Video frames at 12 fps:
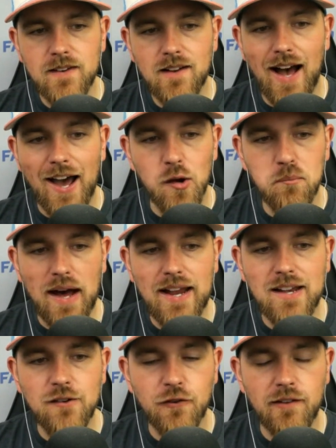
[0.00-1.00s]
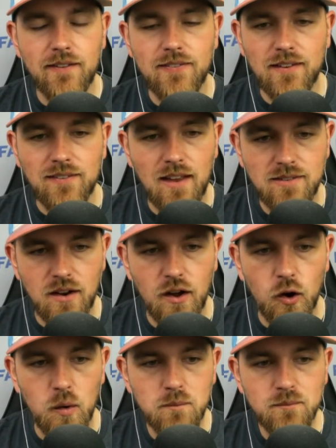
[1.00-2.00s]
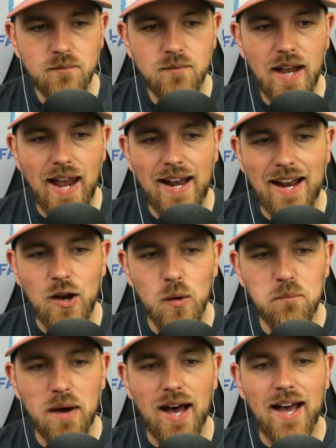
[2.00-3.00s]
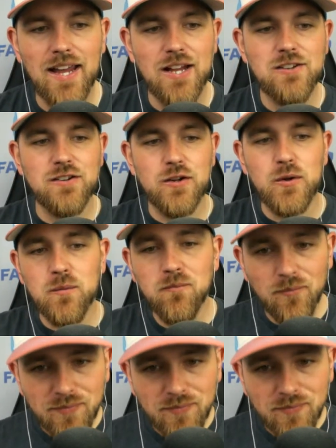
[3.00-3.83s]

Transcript: I don't buy into Freeland's success at home, and I don't buy into,